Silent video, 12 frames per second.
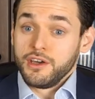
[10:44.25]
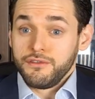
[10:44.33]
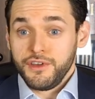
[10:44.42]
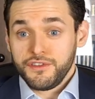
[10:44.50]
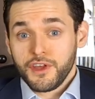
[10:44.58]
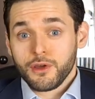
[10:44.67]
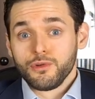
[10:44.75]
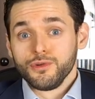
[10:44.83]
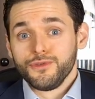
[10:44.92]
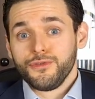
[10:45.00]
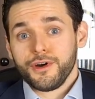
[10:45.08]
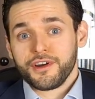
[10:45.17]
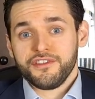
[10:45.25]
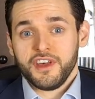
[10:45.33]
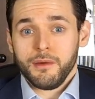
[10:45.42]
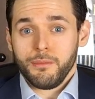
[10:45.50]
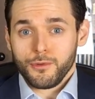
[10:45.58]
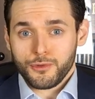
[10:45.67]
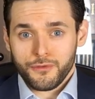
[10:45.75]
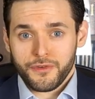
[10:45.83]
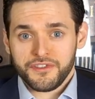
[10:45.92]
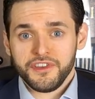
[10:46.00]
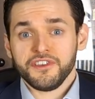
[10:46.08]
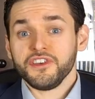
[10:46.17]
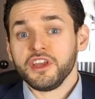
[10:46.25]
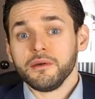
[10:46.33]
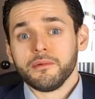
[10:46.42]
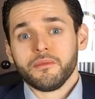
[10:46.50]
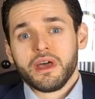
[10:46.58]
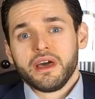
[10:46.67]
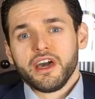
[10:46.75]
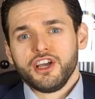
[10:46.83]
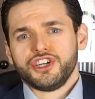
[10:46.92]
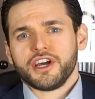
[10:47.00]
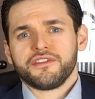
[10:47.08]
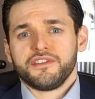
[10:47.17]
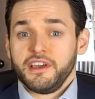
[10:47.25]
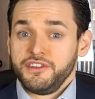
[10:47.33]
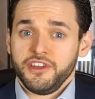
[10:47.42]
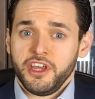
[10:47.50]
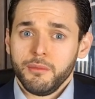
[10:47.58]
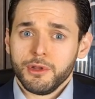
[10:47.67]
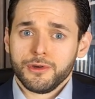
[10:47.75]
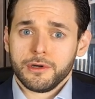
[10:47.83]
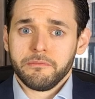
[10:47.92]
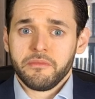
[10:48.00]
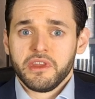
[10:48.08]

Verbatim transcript: These include, for example, tofacitinib, a JAK-STAT inhibitor,